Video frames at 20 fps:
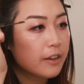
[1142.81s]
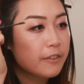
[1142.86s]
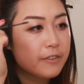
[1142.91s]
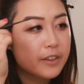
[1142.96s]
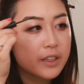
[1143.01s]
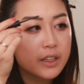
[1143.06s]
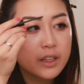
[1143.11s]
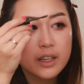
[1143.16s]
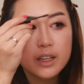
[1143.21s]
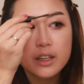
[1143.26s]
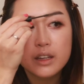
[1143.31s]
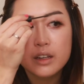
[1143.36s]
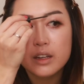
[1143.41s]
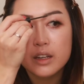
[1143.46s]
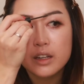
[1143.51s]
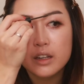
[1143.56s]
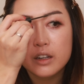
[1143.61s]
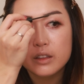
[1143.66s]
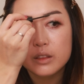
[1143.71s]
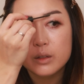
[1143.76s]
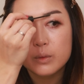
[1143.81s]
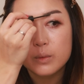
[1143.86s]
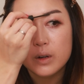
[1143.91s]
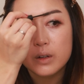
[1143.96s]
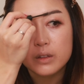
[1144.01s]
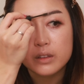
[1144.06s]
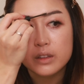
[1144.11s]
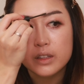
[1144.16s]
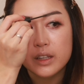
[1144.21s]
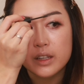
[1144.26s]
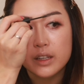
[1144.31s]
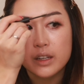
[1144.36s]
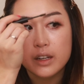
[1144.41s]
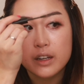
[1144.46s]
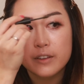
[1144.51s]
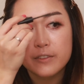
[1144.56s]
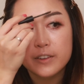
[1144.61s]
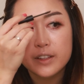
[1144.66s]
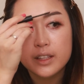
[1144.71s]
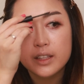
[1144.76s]
I feel like I got the wrong thing.
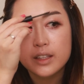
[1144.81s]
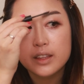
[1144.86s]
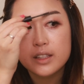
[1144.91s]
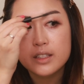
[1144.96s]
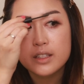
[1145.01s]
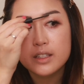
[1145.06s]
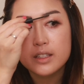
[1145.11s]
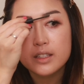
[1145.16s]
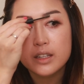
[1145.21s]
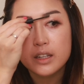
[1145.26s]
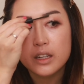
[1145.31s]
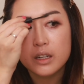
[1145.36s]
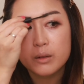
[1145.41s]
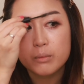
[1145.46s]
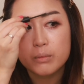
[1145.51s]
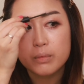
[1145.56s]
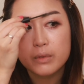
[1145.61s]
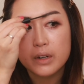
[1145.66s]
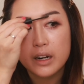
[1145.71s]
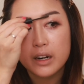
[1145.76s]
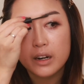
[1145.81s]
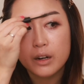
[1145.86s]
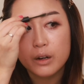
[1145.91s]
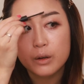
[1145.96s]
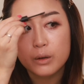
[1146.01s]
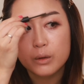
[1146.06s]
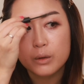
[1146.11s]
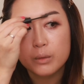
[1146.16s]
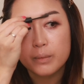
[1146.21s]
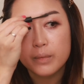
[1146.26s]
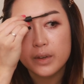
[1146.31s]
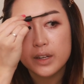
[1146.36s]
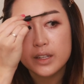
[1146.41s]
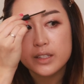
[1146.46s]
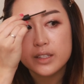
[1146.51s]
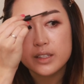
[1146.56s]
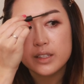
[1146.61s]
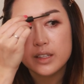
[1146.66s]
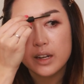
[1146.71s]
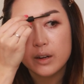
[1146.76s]
I feel like this is like a brow
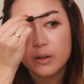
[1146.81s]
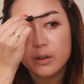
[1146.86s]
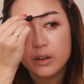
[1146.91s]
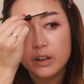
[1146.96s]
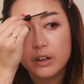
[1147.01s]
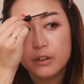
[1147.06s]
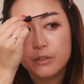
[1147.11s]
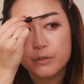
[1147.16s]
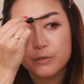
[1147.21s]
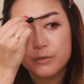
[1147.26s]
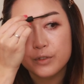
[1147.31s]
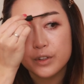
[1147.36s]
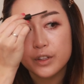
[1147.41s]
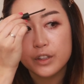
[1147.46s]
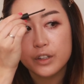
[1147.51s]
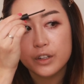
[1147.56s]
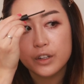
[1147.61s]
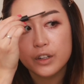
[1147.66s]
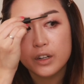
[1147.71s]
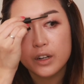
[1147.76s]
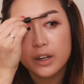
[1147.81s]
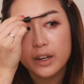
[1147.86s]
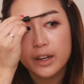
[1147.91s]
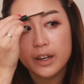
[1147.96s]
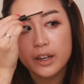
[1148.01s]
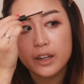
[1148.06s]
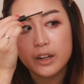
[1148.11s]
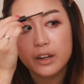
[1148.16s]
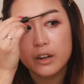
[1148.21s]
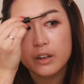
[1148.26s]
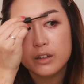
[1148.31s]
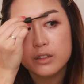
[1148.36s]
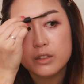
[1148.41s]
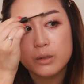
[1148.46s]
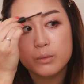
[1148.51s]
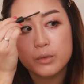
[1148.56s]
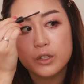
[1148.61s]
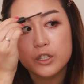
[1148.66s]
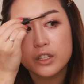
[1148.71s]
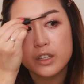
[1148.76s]
mascara filler and not
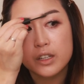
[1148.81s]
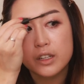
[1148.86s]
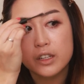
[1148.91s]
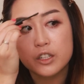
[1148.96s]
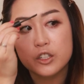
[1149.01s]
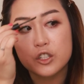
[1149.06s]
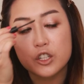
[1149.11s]
so much like a